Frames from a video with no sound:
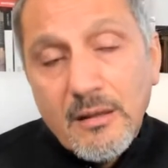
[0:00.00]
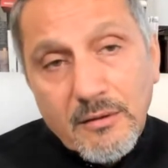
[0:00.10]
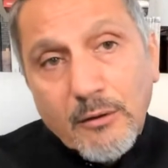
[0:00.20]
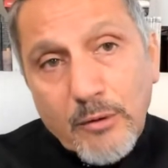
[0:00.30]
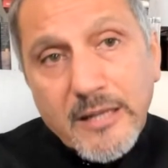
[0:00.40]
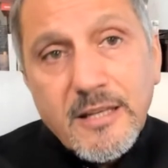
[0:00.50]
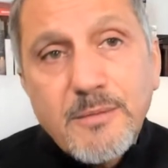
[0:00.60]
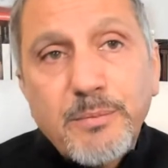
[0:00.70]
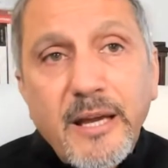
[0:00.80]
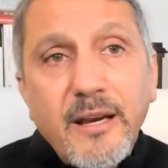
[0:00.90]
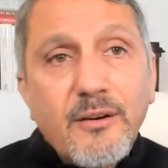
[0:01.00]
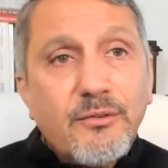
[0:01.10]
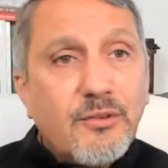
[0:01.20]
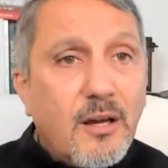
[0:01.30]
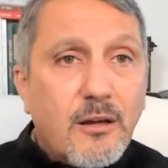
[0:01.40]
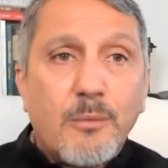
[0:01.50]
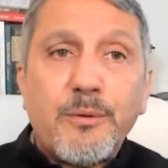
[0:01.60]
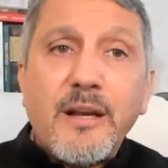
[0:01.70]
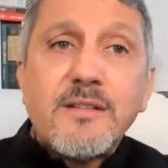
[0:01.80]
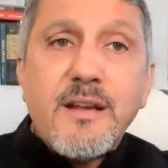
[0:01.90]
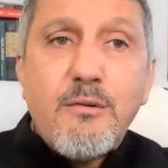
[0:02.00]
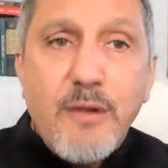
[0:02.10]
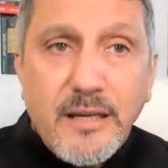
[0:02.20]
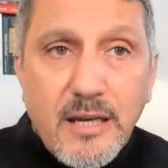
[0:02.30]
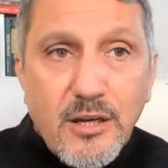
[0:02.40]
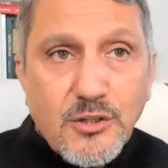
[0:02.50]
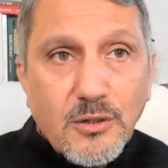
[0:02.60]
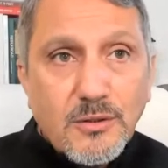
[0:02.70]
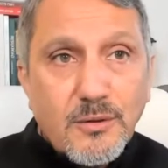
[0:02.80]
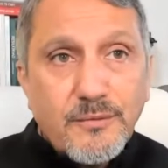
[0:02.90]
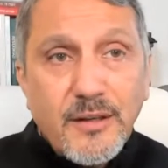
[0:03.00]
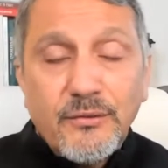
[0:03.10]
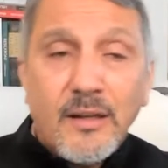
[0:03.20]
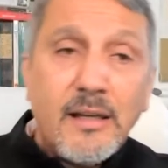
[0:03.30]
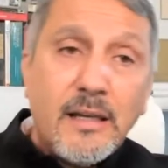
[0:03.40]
the greatest players, soccer players, and recognitions of this.